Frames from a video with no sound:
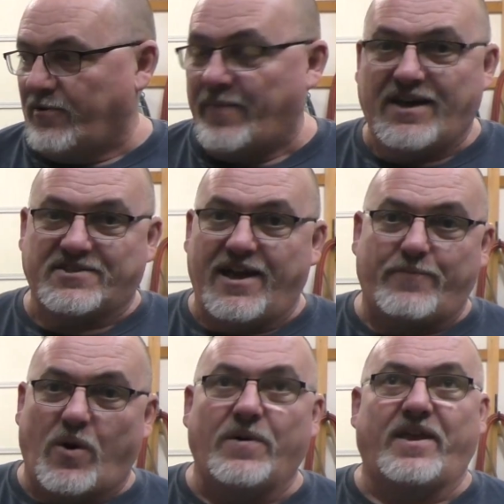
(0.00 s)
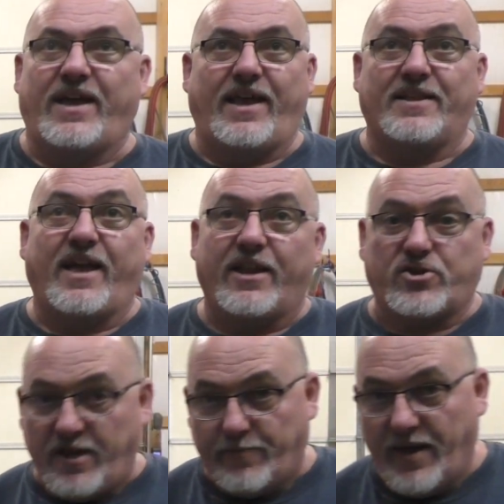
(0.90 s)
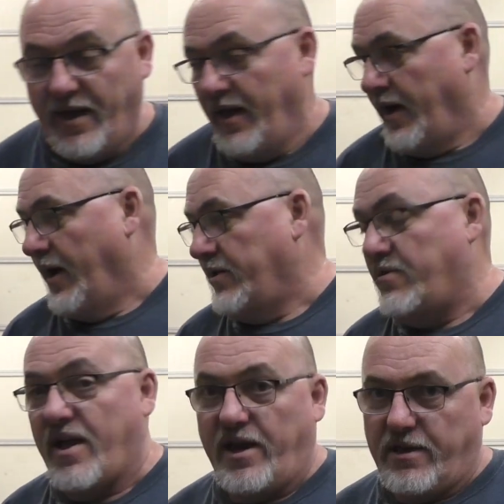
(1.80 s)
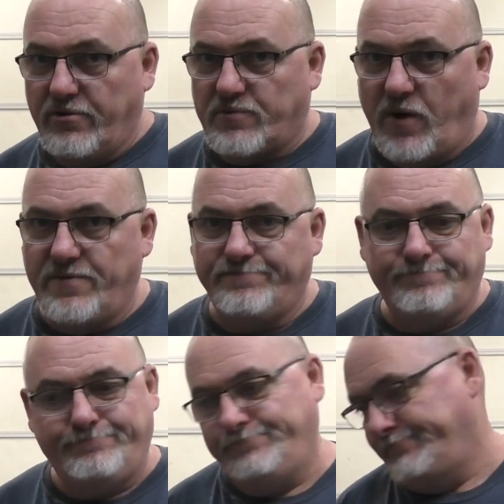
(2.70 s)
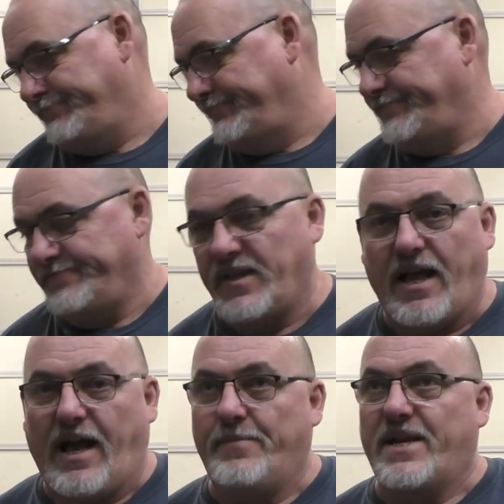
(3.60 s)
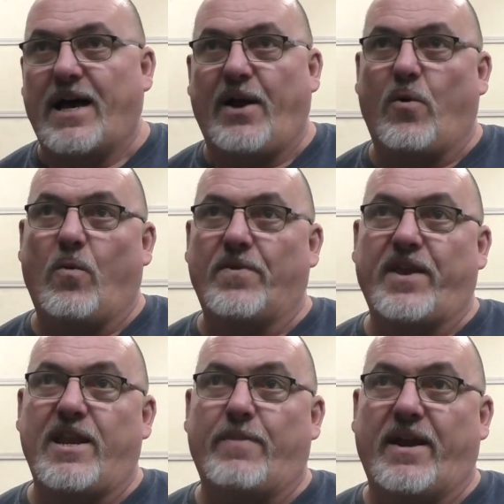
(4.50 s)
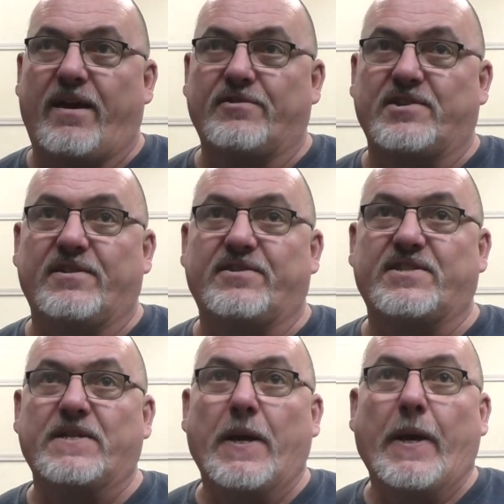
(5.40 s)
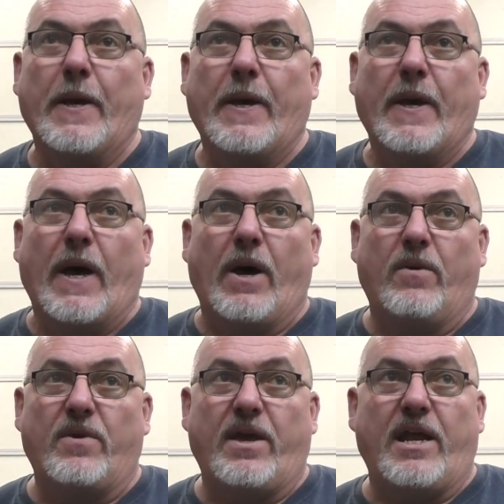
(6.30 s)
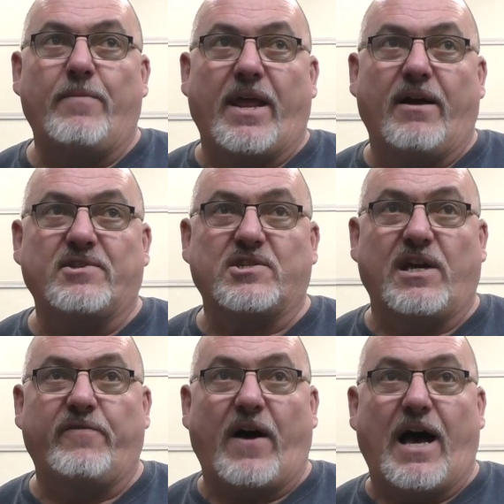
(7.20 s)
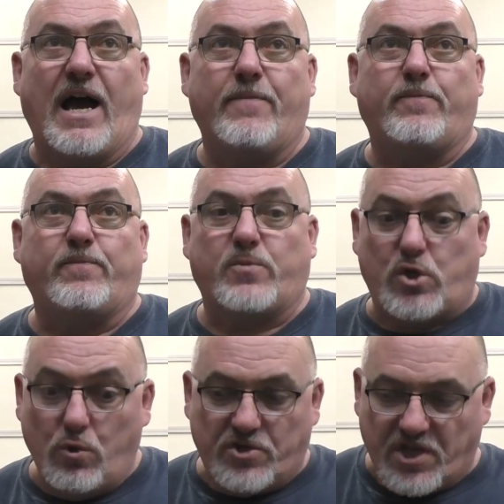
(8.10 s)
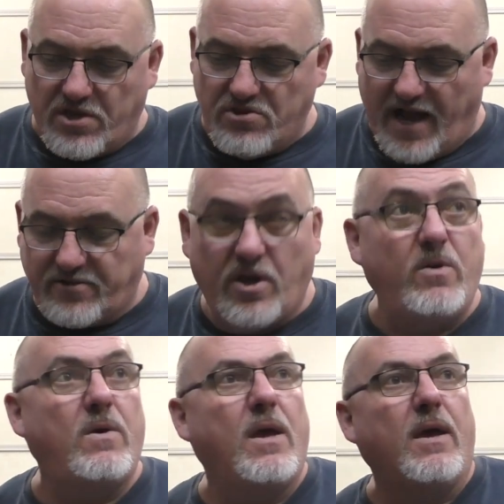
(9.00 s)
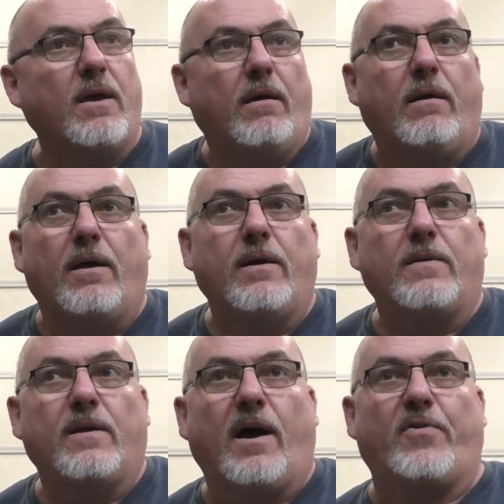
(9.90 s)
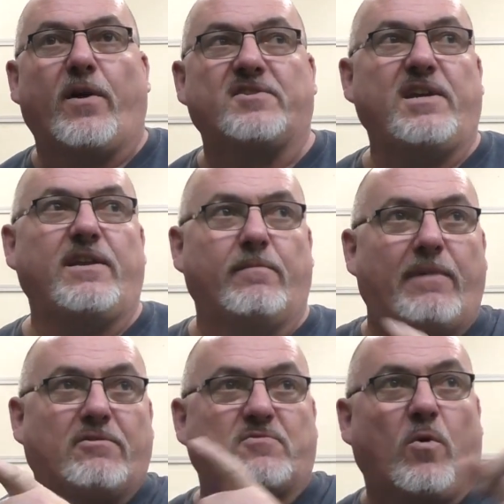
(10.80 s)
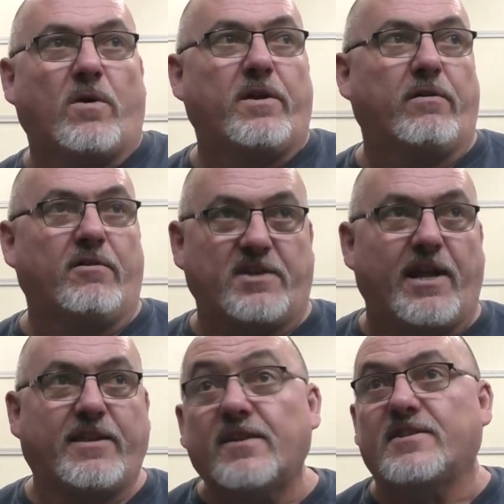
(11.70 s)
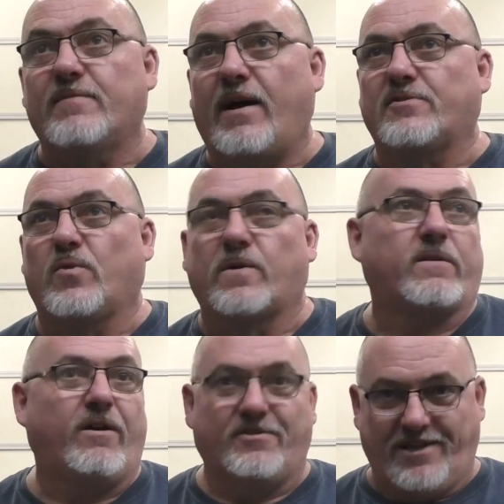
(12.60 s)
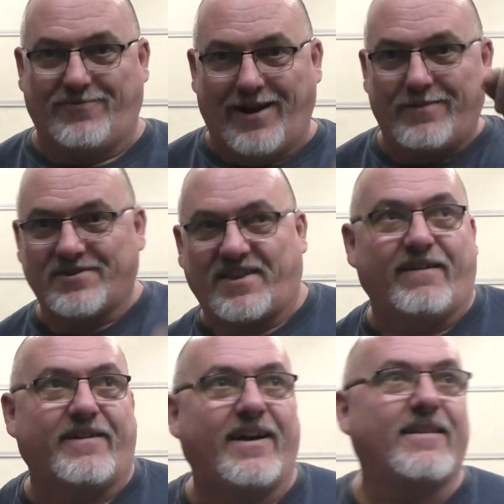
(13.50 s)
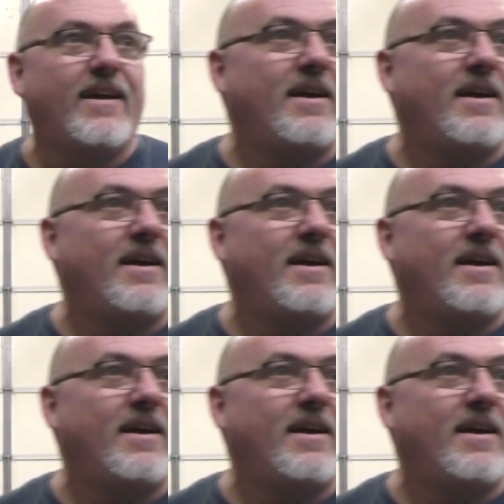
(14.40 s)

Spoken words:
buy a Snap-on and get it cheap. You can get a used one. I mean, I don't want anybody else's stuff. I choose not to. I thought I seen a mouse walking across, and I did see a mouse walking across. That's what I've been staring at.